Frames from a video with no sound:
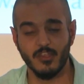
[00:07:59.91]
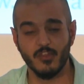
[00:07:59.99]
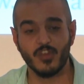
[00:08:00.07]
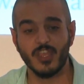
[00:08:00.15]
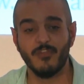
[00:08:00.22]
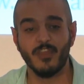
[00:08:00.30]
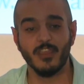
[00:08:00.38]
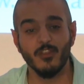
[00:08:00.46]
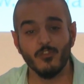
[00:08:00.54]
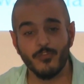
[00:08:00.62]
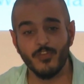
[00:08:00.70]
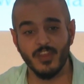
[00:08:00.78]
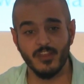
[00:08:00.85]
You're giving
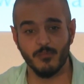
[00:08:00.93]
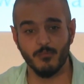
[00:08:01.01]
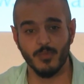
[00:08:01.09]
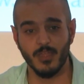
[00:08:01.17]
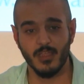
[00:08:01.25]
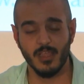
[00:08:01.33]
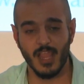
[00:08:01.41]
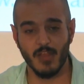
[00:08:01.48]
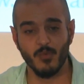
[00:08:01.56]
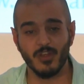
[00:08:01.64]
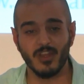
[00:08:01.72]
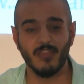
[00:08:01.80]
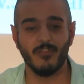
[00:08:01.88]
your freedom
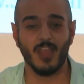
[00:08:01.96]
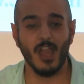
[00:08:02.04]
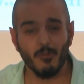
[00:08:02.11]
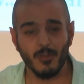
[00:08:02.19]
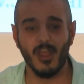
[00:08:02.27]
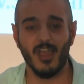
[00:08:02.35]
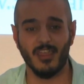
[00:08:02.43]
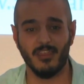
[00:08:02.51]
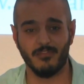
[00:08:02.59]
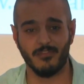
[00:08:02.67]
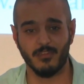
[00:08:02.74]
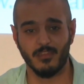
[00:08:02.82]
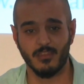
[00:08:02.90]
and we're giving our
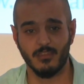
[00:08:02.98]
life.